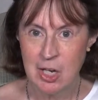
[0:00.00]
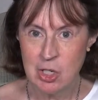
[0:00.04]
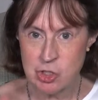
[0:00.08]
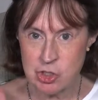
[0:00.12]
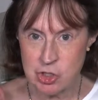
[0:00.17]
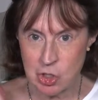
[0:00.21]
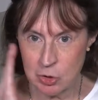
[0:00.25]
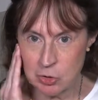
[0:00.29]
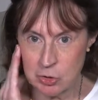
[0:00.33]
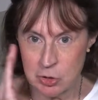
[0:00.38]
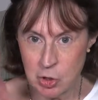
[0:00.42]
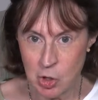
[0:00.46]

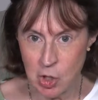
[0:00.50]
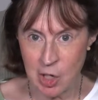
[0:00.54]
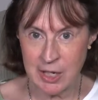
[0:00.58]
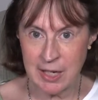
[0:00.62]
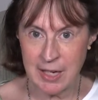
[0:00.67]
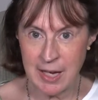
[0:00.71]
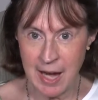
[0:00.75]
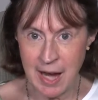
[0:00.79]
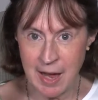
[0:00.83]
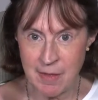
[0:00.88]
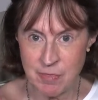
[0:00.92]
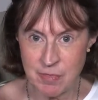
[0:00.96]
to
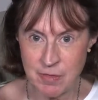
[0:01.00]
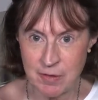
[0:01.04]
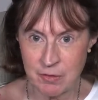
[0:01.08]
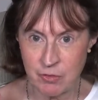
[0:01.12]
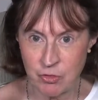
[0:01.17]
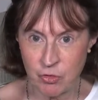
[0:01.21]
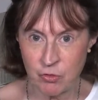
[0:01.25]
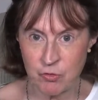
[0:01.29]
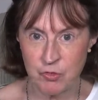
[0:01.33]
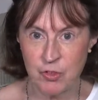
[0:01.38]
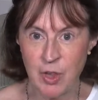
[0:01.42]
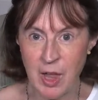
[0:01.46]
look at
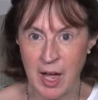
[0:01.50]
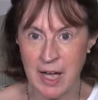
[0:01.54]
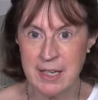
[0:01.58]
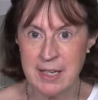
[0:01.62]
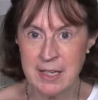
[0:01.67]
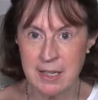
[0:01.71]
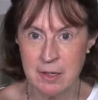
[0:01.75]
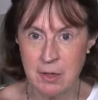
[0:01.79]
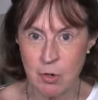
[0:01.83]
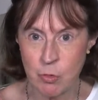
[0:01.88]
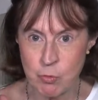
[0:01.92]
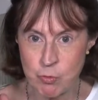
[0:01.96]
this
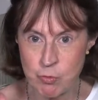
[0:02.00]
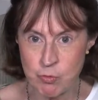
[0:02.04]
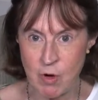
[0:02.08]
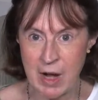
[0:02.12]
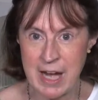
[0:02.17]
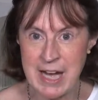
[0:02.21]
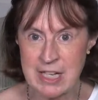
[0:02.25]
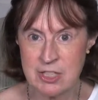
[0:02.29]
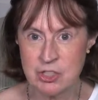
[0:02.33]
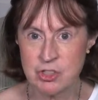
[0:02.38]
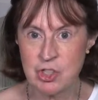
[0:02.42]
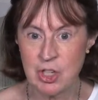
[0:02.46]
flooded,
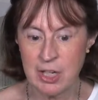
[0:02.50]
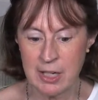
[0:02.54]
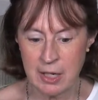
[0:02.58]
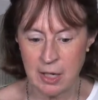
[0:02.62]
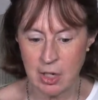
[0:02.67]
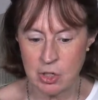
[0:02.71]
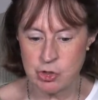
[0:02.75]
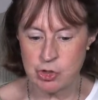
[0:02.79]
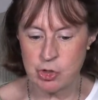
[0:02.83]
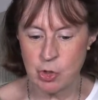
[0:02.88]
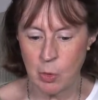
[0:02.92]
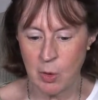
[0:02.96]

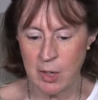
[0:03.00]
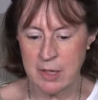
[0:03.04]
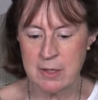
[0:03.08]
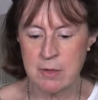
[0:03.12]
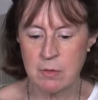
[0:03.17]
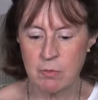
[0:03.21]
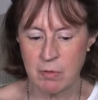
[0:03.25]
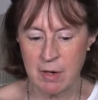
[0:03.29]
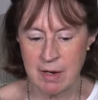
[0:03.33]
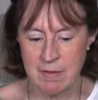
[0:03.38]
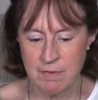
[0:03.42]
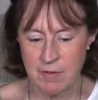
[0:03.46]
raging
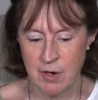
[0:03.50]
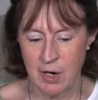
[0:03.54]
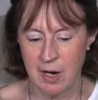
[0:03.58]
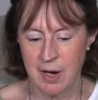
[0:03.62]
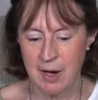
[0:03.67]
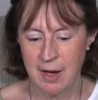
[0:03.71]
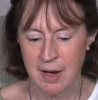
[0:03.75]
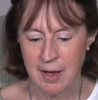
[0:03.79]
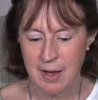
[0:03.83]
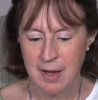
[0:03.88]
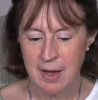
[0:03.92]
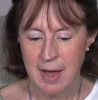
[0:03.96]
Jordan
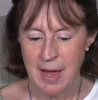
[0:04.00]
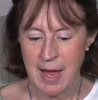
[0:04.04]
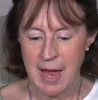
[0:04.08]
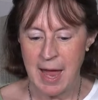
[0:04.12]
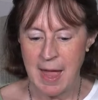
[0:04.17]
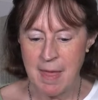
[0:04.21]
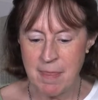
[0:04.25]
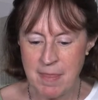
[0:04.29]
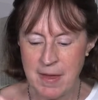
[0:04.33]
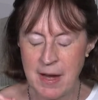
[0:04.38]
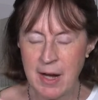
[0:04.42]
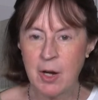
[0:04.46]
River
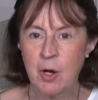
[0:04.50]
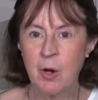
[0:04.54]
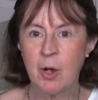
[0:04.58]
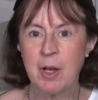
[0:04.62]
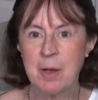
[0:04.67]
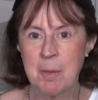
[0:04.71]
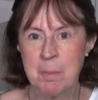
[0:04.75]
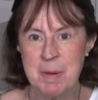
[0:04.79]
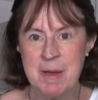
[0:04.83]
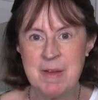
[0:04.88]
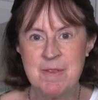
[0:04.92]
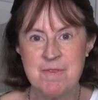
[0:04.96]
and they're going
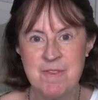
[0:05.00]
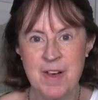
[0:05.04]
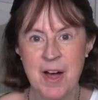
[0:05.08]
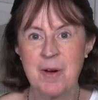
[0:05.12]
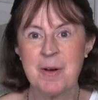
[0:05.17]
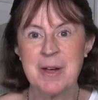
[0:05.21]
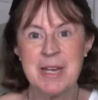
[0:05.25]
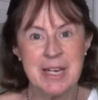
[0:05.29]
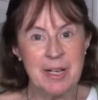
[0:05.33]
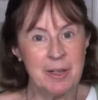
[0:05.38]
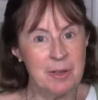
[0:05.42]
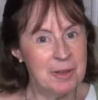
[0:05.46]
to be
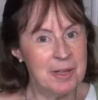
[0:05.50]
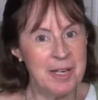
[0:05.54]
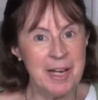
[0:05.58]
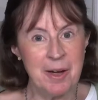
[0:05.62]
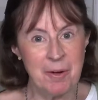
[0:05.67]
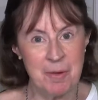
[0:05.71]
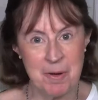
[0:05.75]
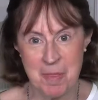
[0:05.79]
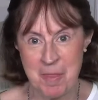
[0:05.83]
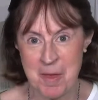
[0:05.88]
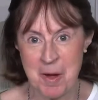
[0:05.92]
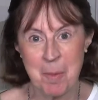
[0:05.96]
very
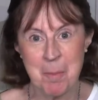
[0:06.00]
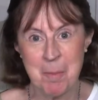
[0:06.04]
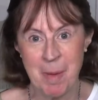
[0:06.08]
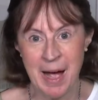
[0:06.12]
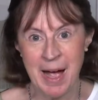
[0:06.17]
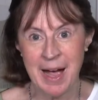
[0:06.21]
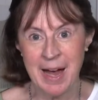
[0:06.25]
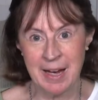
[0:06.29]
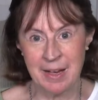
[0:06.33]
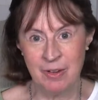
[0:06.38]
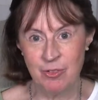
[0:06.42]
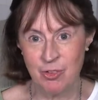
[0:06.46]
clear in their
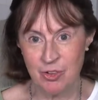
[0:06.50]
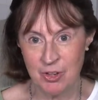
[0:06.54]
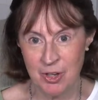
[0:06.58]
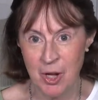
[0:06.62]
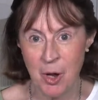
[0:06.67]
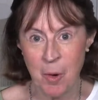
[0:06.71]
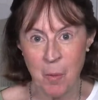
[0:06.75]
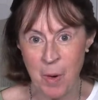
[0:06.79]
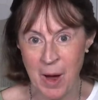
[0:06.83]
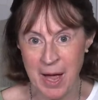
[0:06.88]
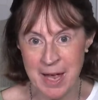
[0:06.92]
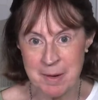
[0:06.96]
minds you
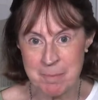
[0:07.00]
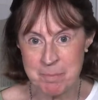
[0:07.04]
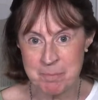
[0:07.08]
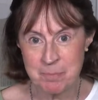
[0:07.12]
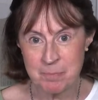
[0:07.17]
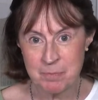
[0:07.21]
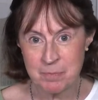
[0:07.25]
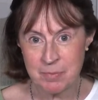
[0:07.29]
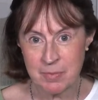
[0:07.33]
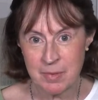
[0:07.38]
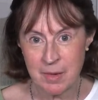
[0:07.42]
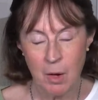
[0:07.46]
know what?
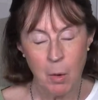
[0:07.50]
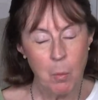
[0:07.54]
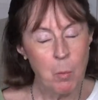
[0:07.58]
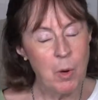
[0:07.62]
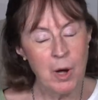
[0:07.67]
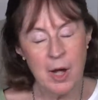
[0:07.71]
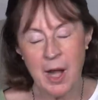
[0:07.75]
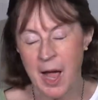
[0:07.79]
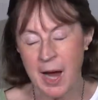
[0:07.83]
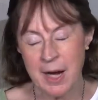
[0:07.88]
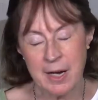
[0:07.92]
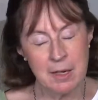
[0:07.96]

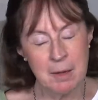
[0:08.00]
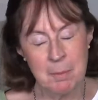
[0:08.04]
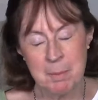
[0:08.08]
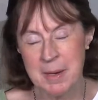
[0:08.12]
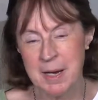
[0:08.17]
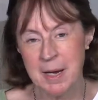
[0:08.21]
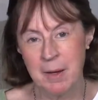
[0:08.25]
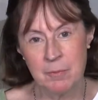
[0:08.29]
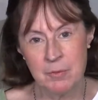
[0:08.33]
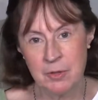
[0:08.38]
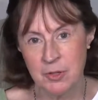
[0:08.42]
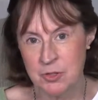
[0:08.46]
We're not going to
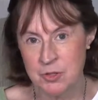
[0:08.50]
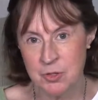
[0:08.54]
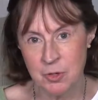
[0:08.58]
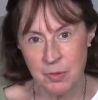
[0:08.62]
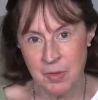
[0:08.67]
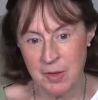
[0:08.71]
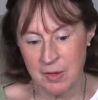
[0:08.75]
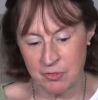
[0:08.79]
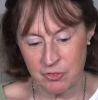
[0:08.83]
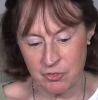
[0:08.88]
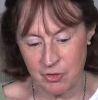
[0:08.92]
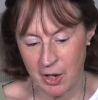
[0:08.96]
be able to do
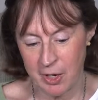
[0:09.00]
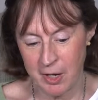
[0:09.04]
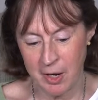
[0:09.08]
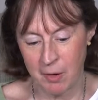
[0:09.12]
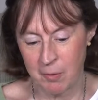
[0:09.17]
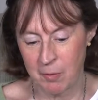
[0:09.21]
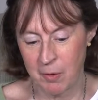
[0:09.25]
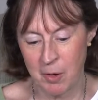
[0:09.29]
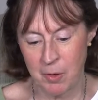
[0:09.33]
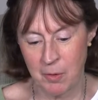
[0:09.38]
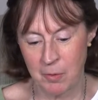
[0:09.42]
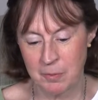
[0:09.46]
this on
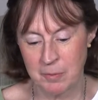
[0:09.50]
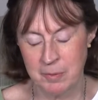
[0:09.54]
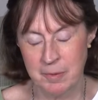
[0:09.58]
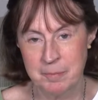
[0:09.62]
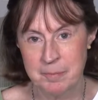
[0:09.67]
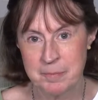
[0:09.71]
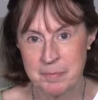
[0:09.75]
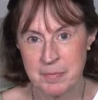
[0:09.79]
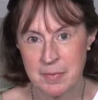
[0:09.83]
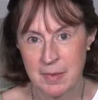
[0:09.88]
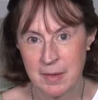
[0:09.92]
our own.